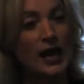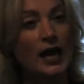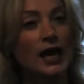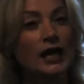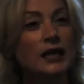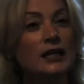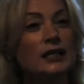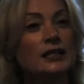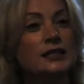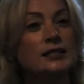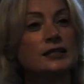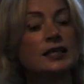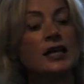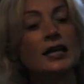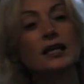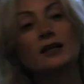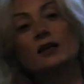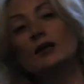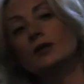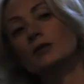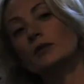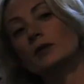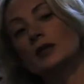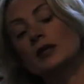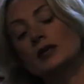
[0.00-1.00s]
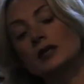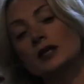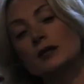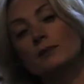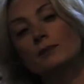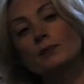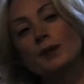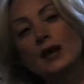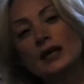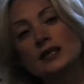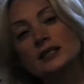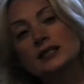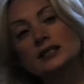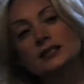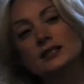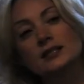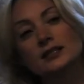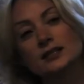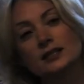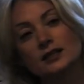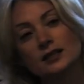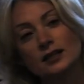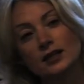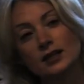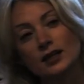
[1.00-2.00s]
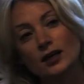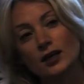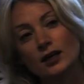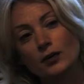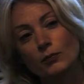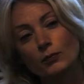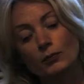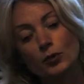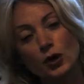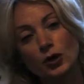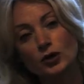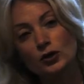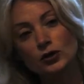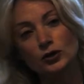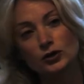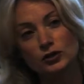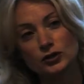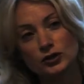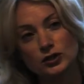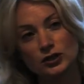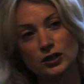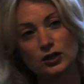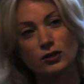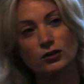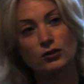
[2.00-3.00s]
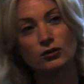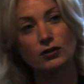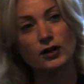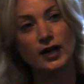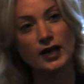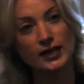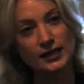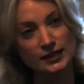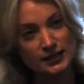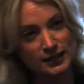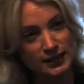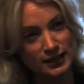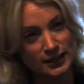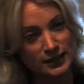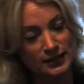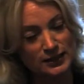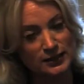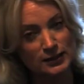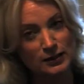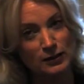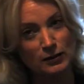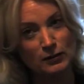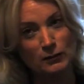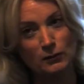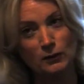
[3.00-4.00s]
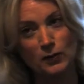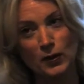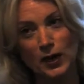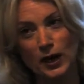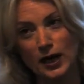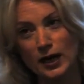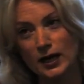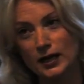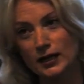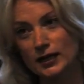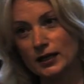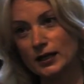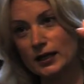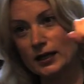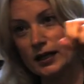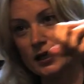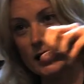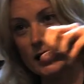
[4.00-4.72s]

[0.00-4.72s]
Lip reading: And he said the best products are created by